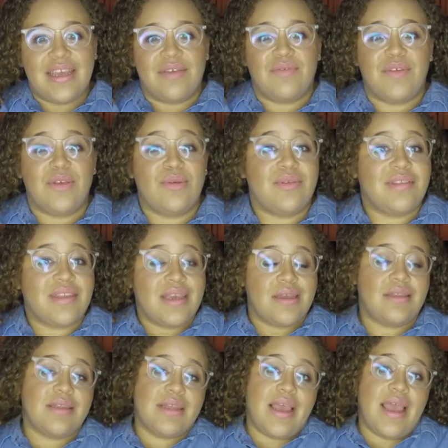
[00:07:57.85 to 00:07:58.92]
If you
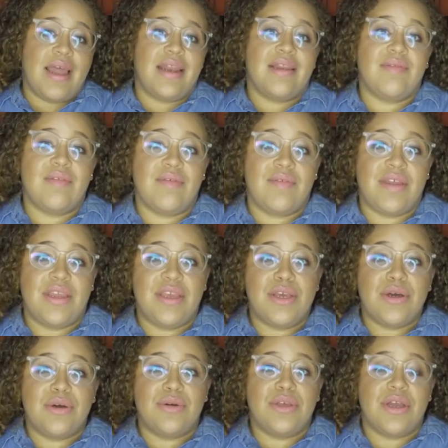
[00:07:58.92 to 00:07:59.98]
stayed to the end of the
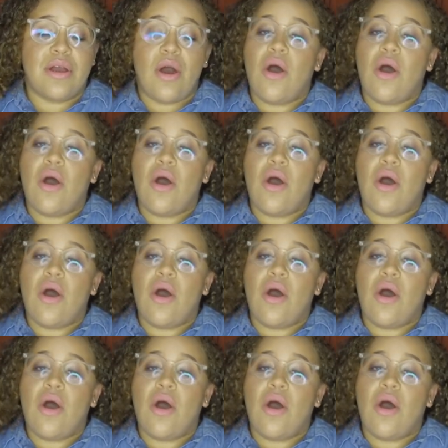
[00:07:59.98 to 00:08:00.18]
video, you're